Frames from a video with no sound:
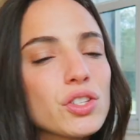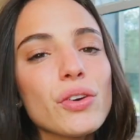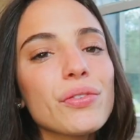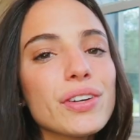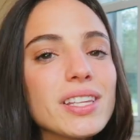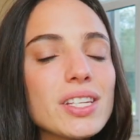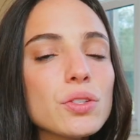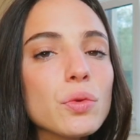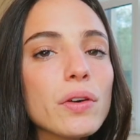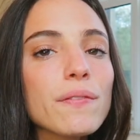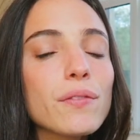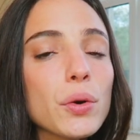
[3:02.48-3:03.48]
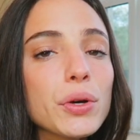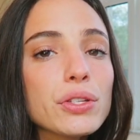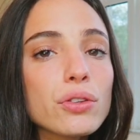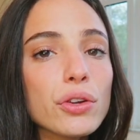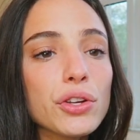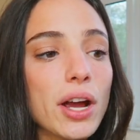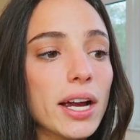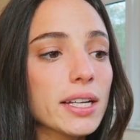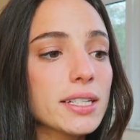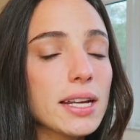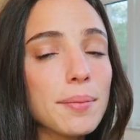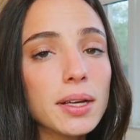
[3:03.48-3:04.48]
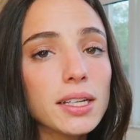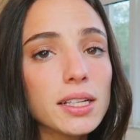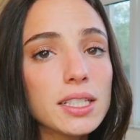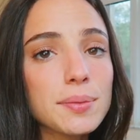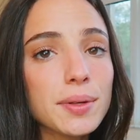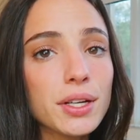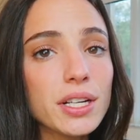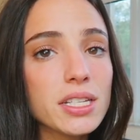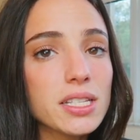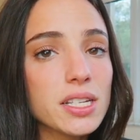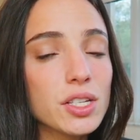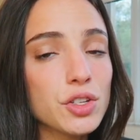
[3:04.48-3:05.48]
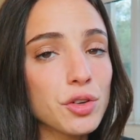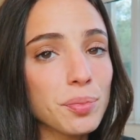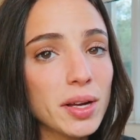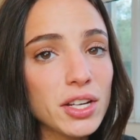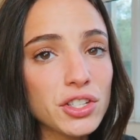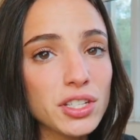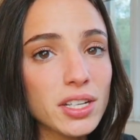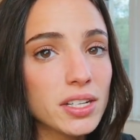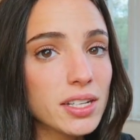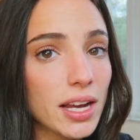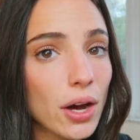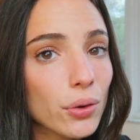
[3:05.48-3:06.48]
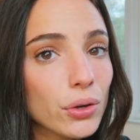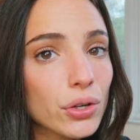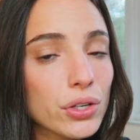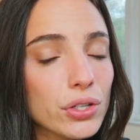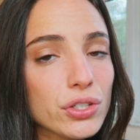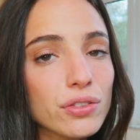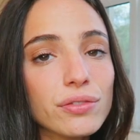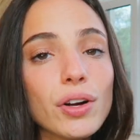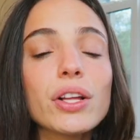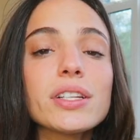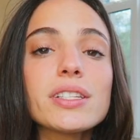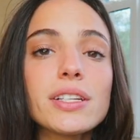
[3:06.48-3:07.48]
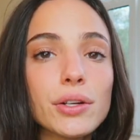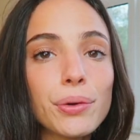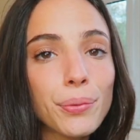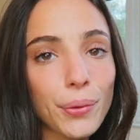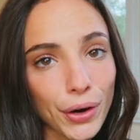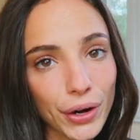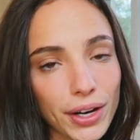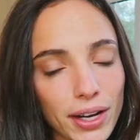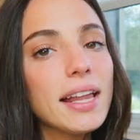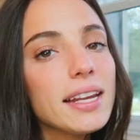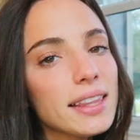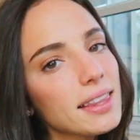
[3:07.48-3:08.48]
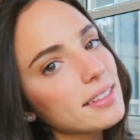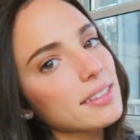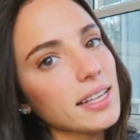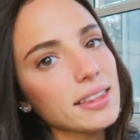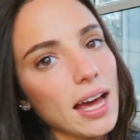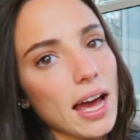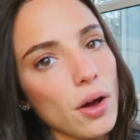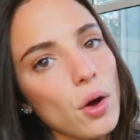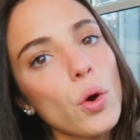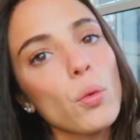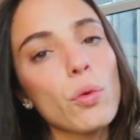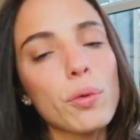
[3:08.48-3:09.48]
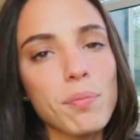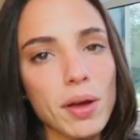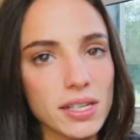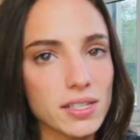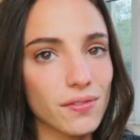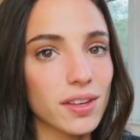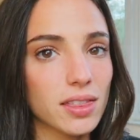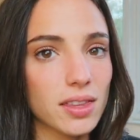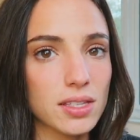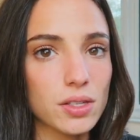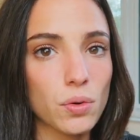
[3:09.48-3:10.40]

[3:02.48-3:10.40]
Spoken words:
So for this one, focus on your academic experiences, your patient encounters, your volunteer work, anything like that would best fit this